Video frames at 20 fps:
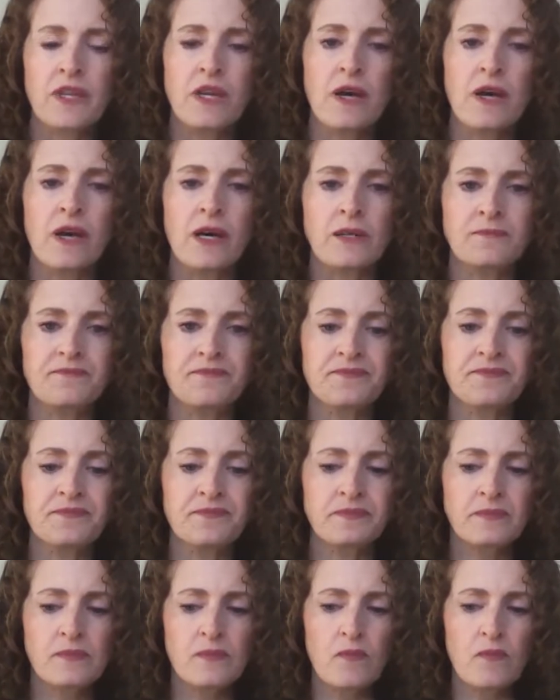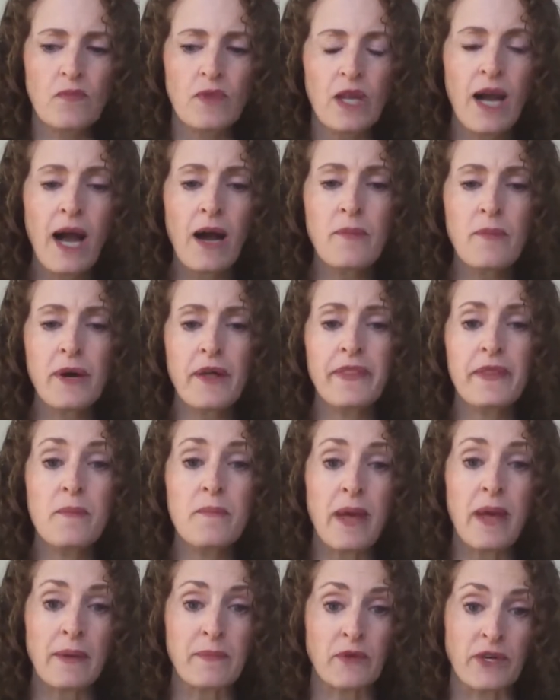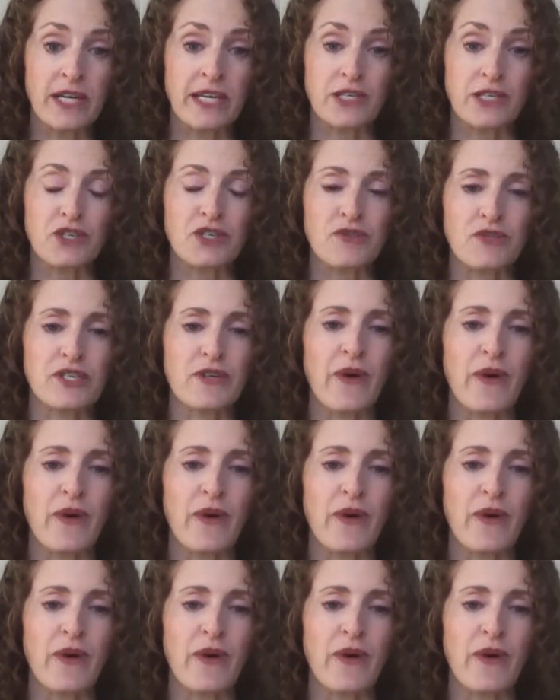How about their memory issues?